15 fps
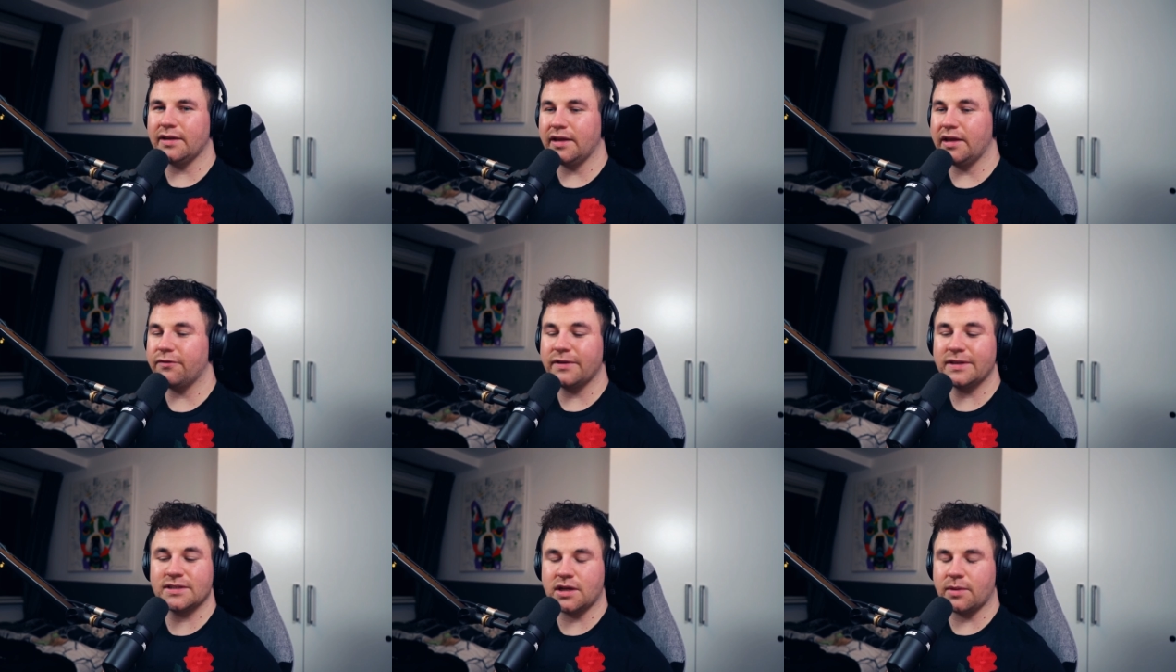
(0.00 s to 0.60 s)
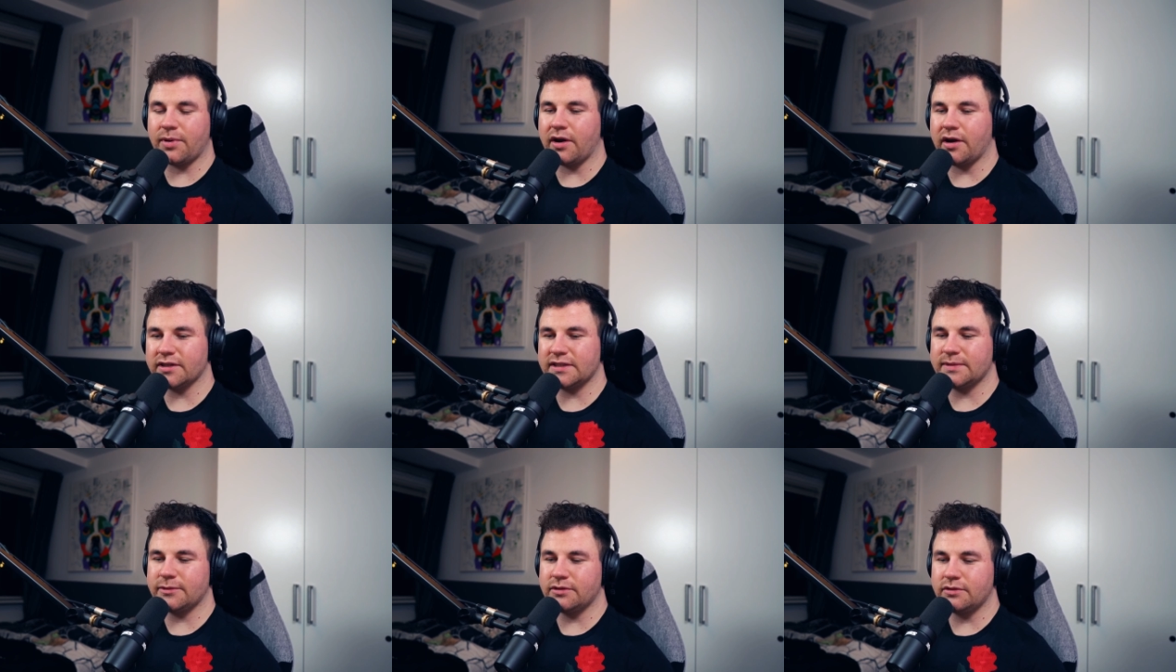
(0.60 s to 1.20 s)
if it's not
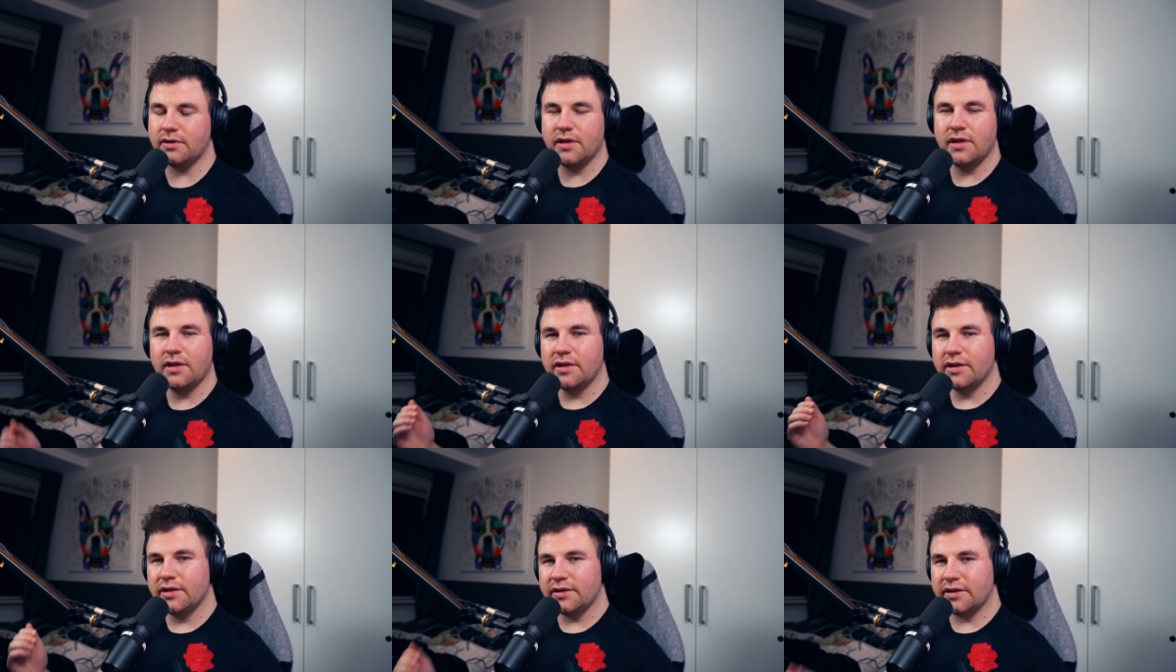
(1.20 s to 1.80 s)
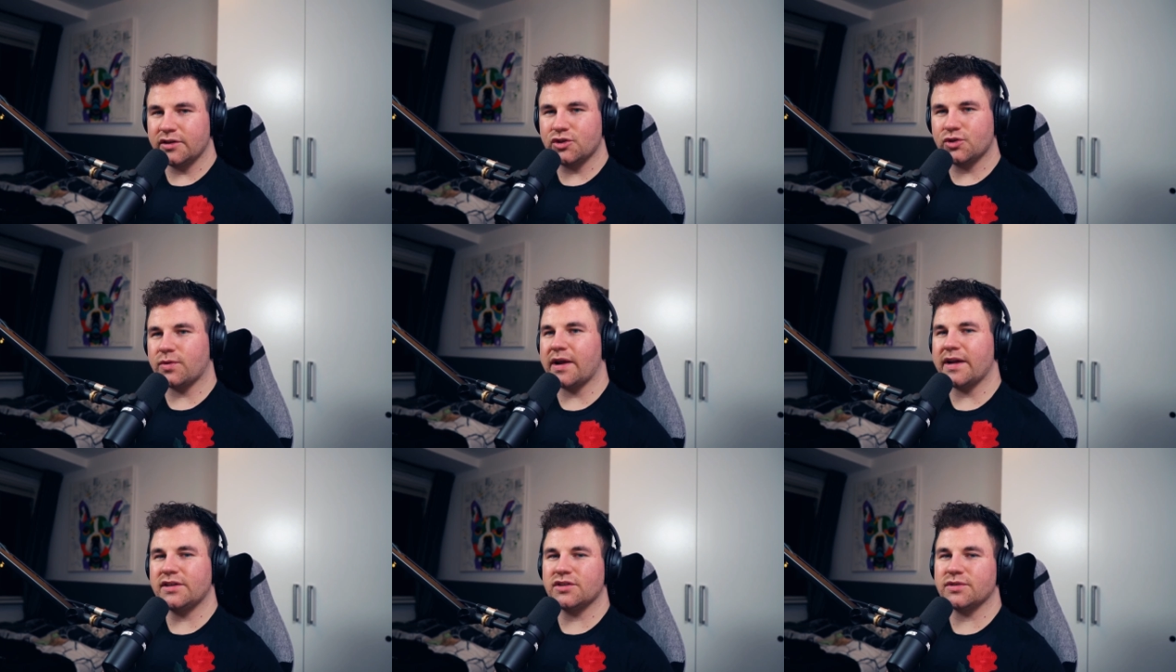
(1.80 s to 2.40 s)
possible, then
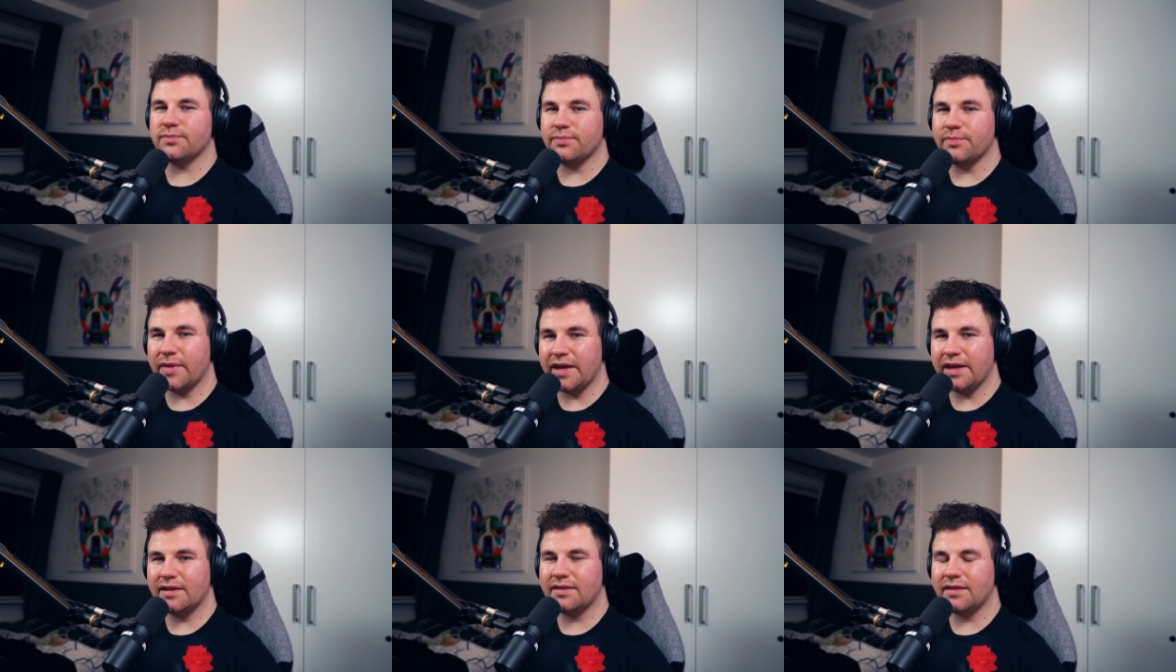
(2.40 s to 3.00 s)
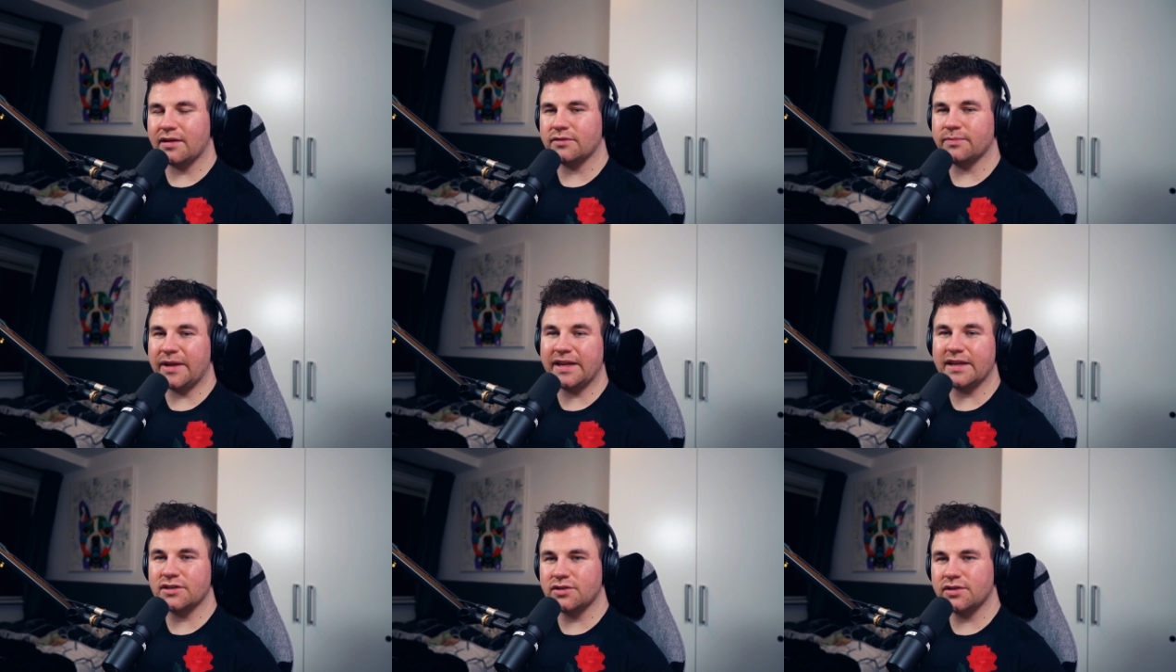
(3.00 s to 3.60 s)
try to make
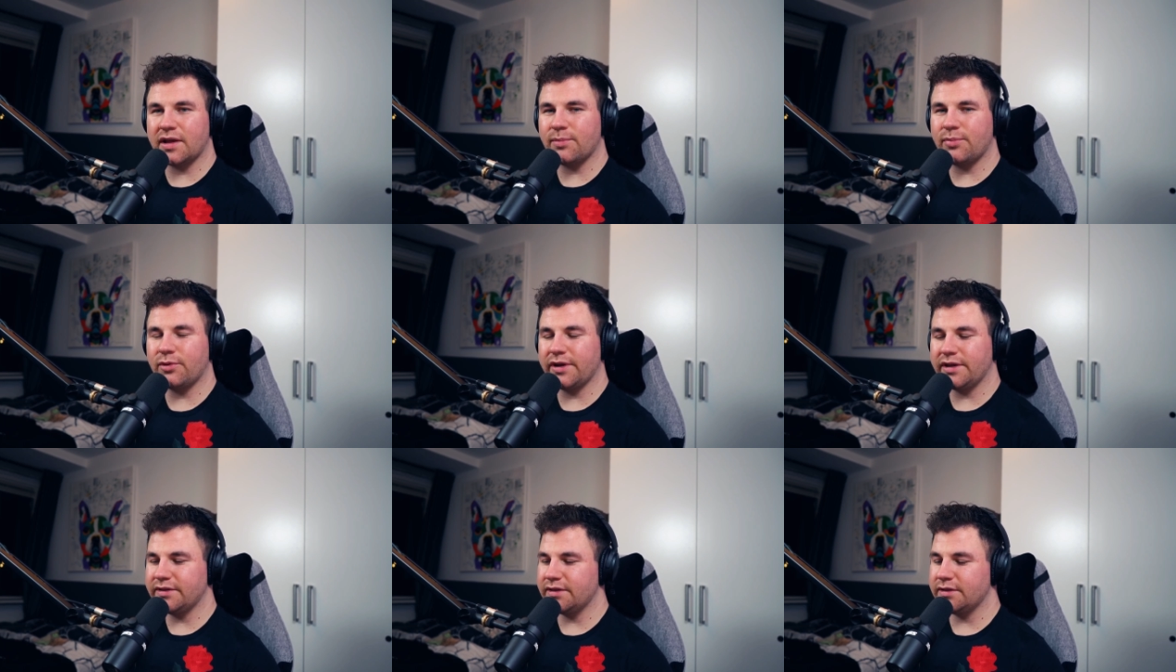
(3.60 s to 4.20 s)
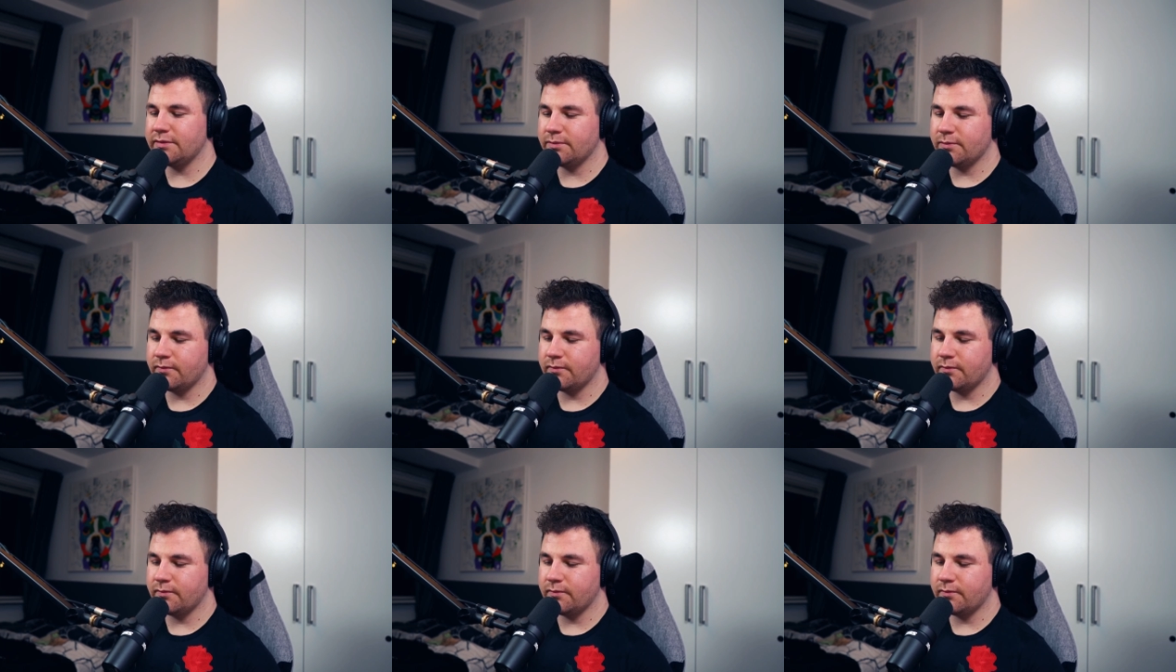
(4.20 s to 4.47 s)
it to that point.